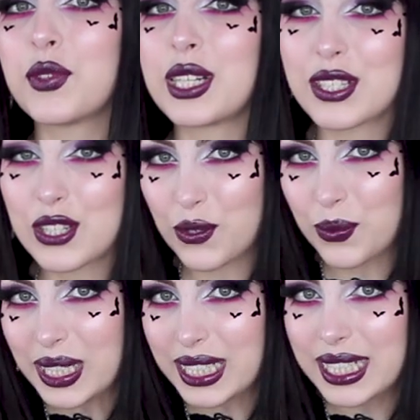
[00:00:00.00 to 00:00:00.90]
feels
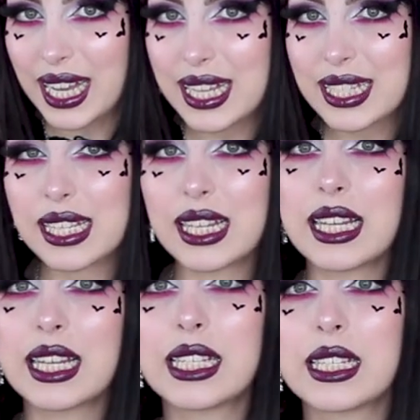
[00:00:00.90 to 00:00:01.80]
really nice
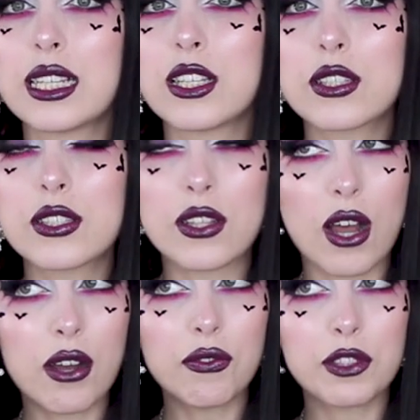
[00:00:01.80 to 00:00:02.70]
and
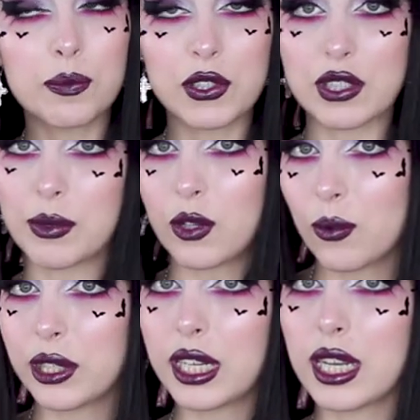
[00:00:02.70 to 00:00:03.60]
soft because I'm
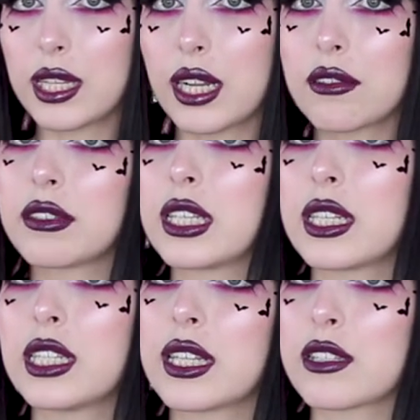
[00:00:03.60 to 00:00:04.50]
not wearing anything
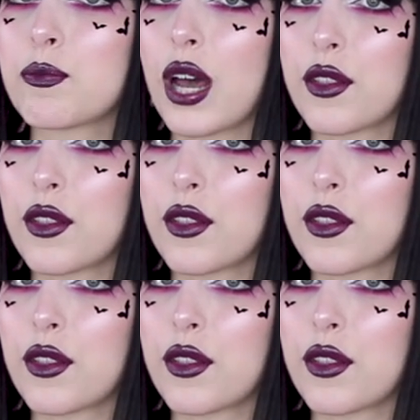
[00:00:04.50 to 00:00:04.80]
underneath and it doesn't